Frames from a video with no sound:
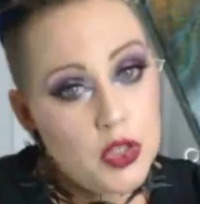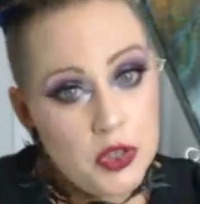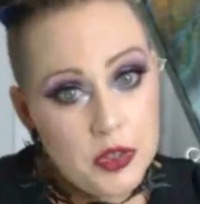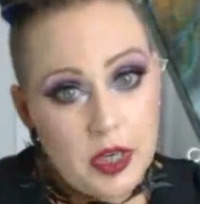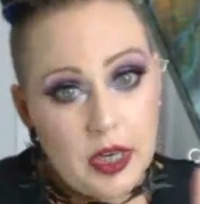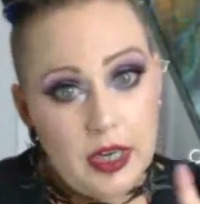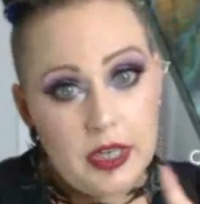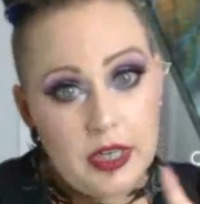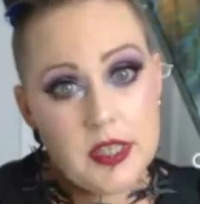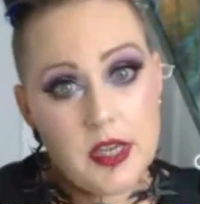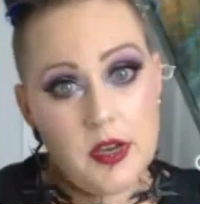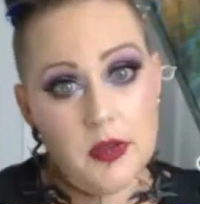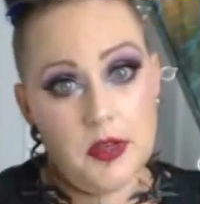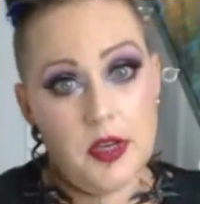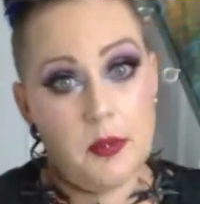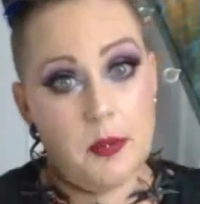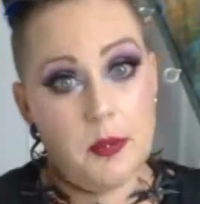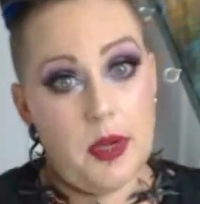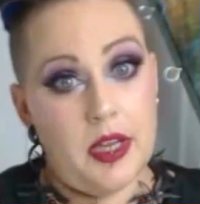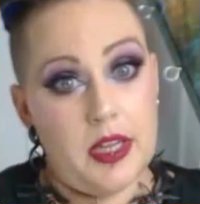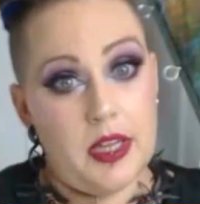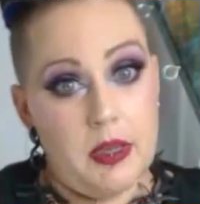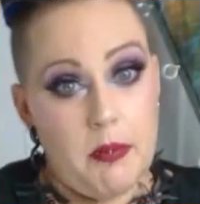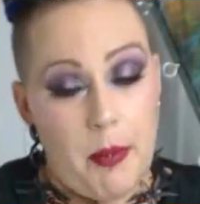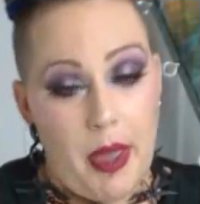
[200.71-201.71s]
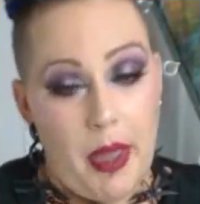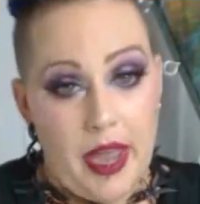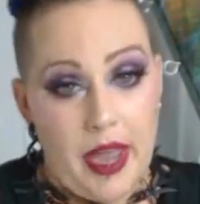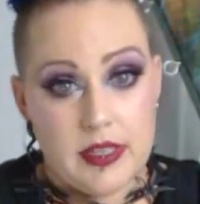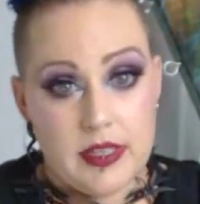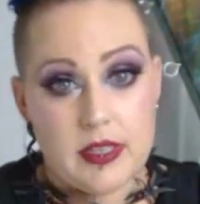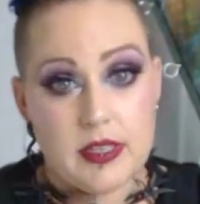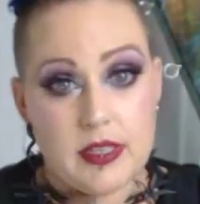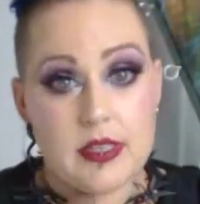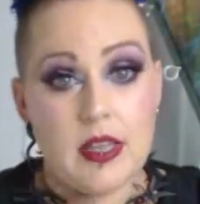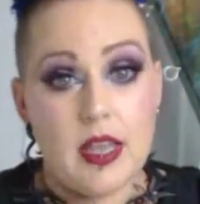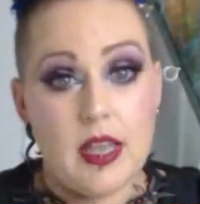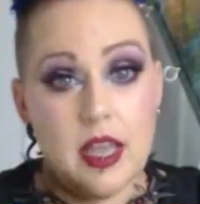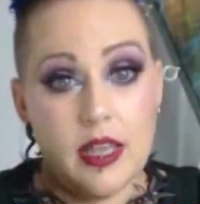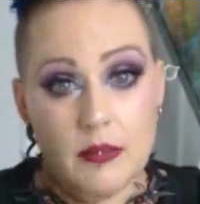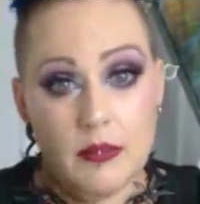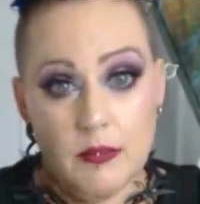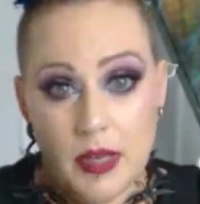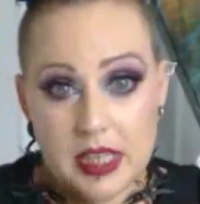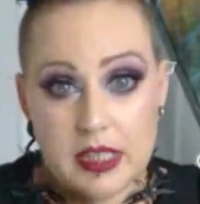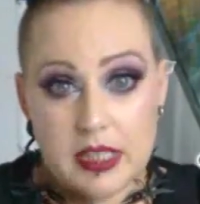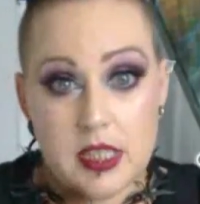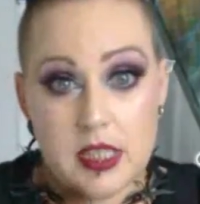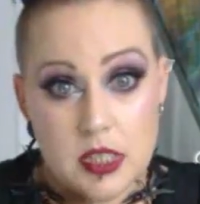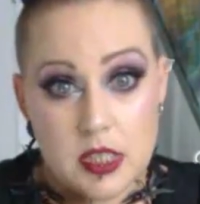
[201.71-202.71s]
you guys know your body best
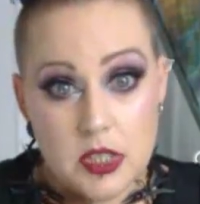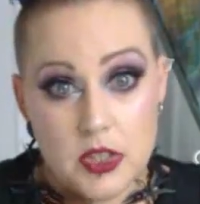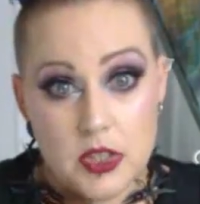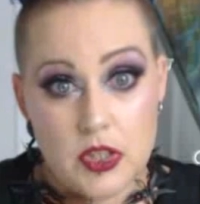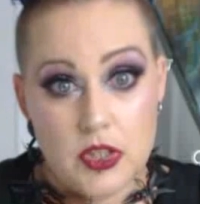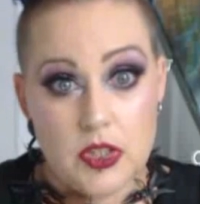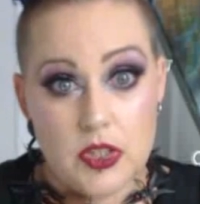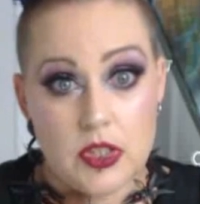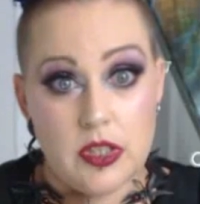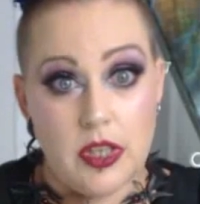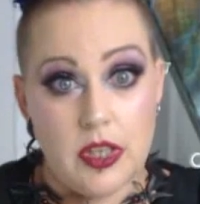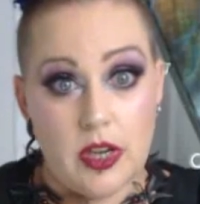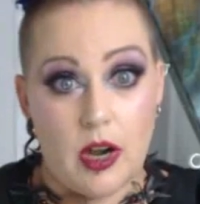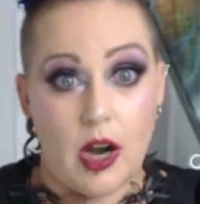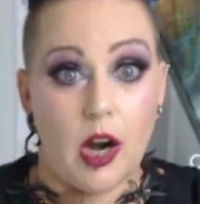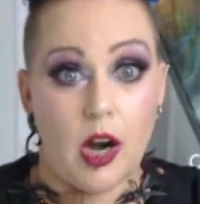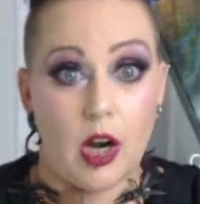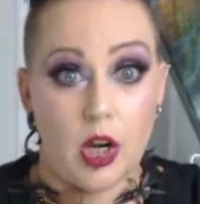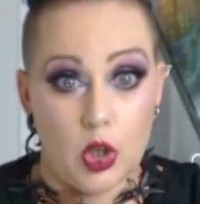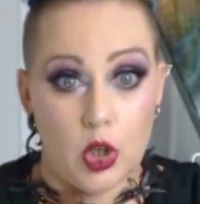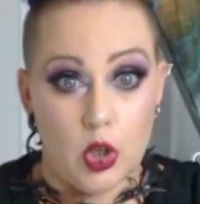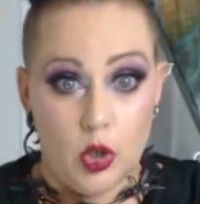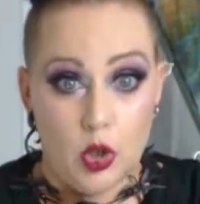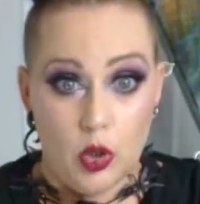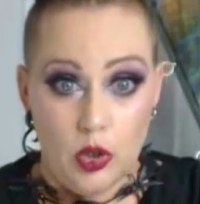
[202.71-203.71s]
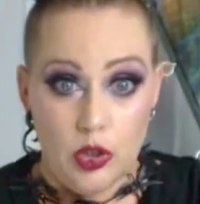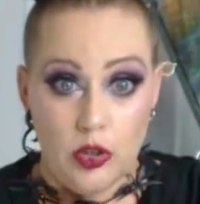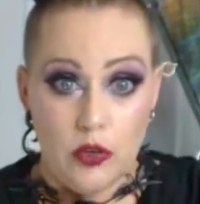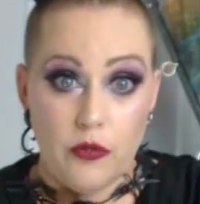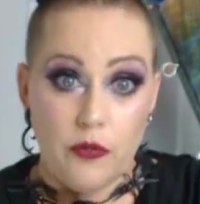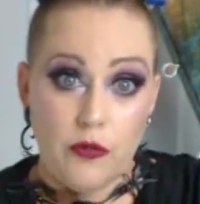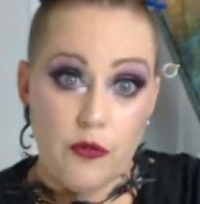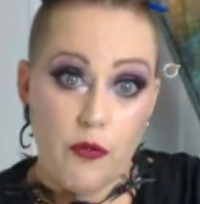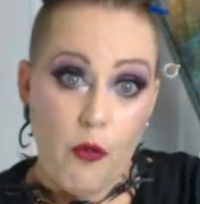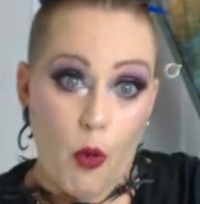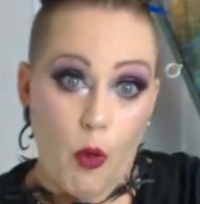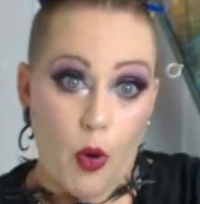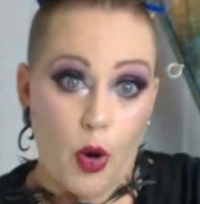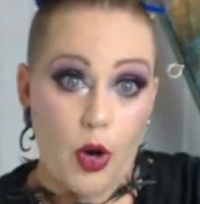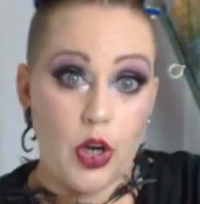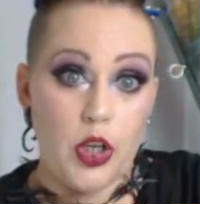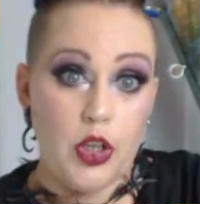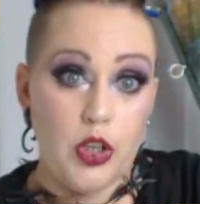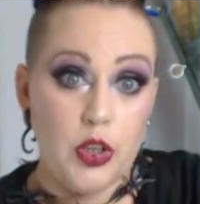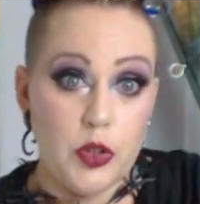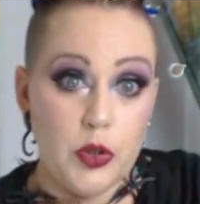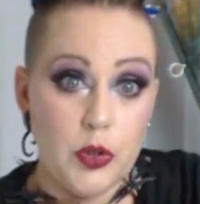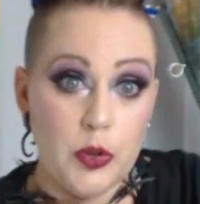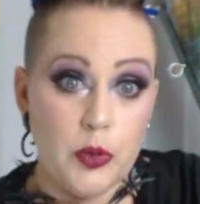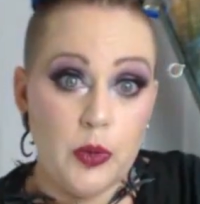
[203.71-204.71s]
and make decisions that are good for
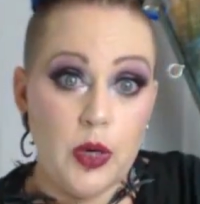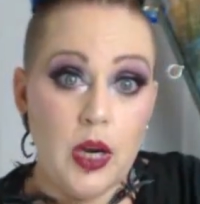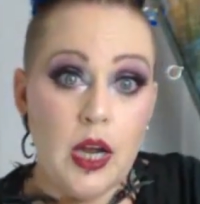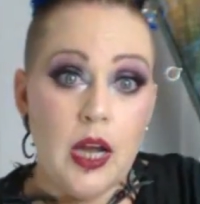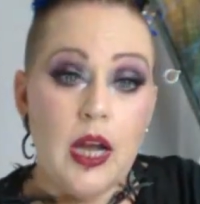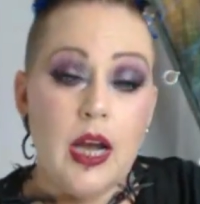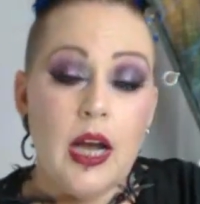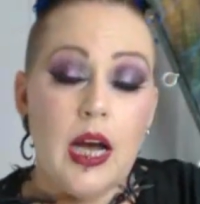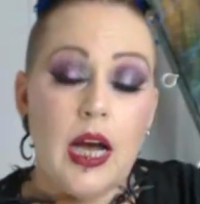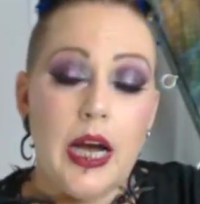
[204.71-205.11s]
you,